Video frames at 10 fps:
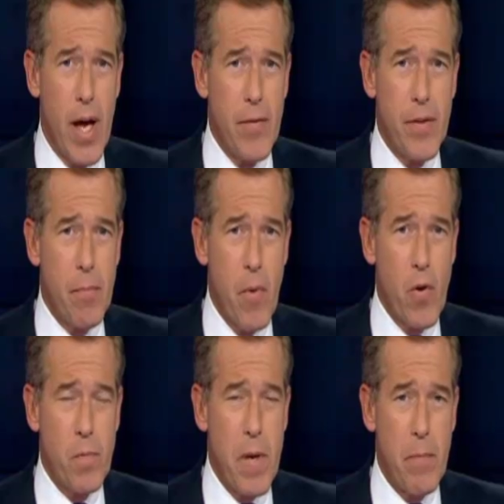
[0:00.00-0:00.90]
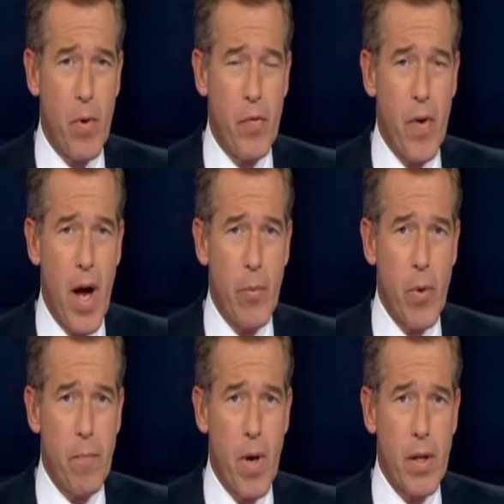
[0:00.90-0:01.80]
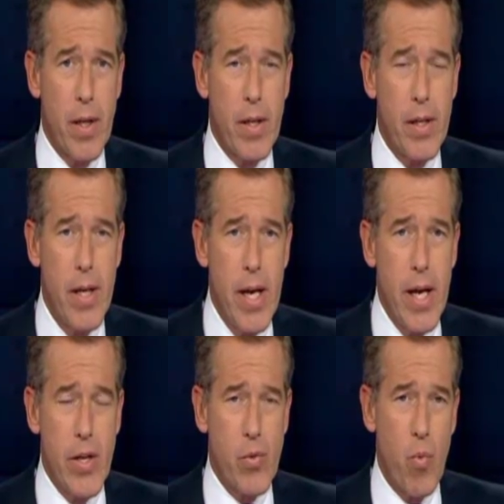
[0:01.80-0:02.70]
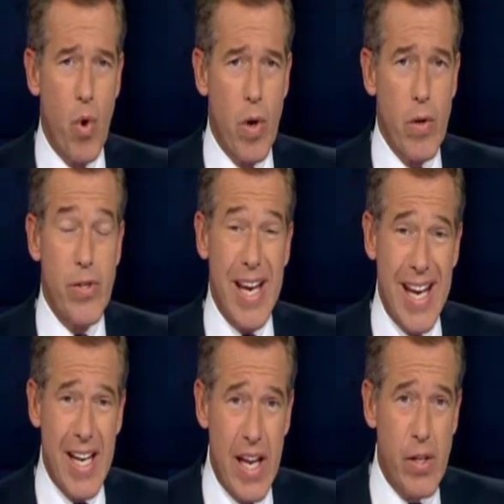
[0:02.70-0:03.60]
life that most people find repugnant. His words in